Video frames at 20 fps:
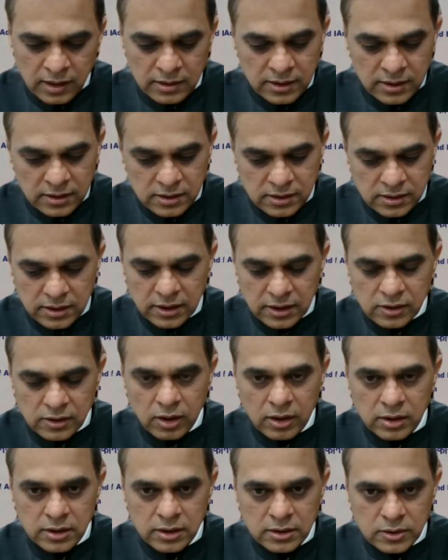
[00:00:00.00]
This is in
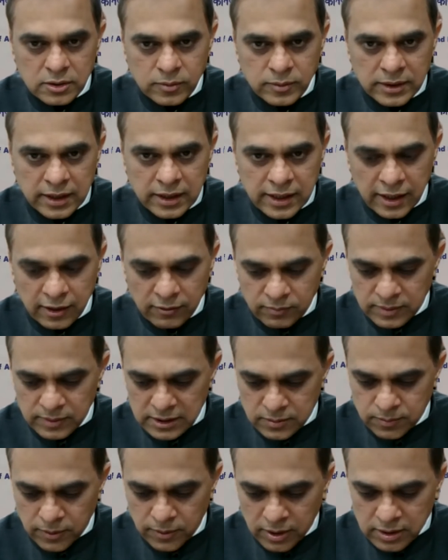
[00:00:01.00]
accordance with the
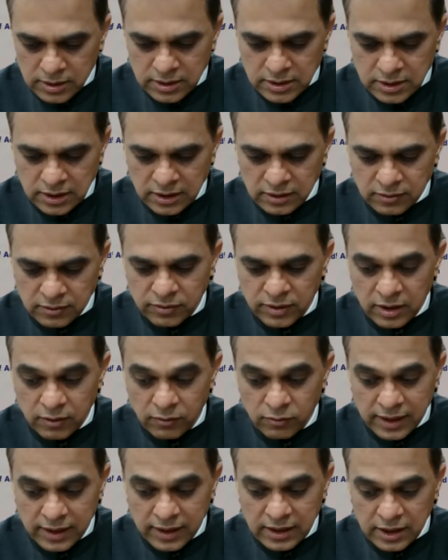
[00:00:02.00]
government's policy for a
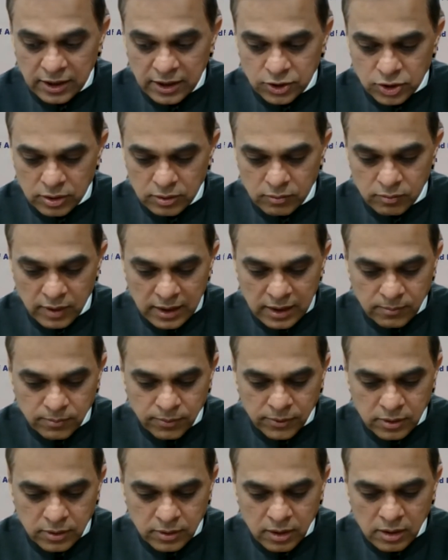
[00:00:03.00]
one nation, one
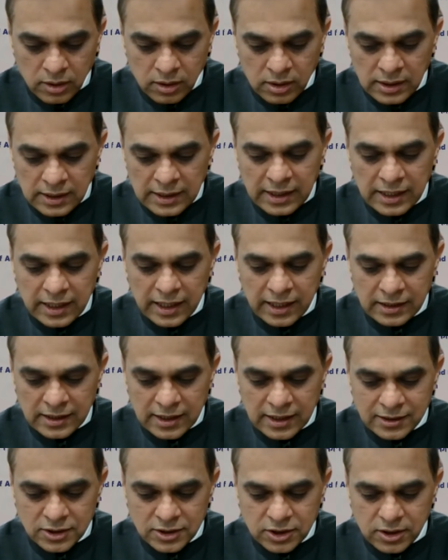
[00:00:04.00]
portal, and
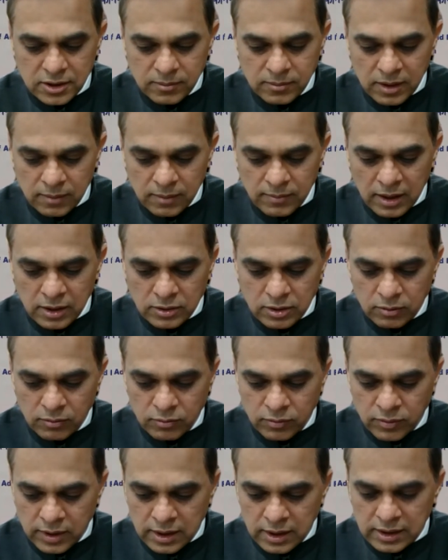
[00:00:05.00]
considerable amount
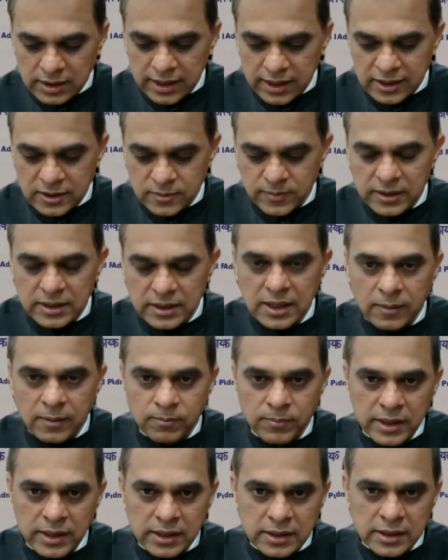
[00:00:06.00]
of work has been
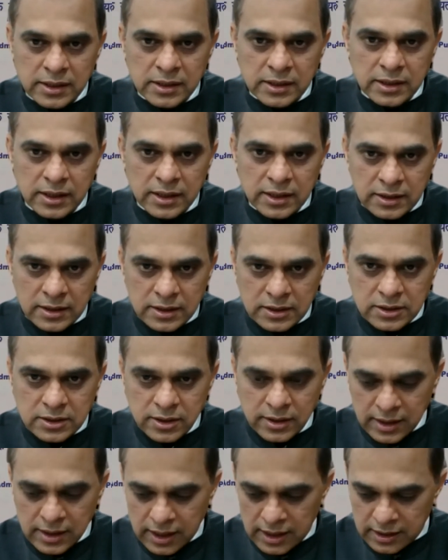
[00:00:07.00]
completed in this
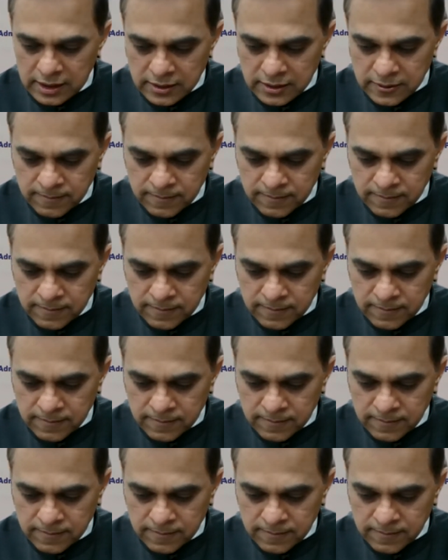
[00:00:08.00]
regard.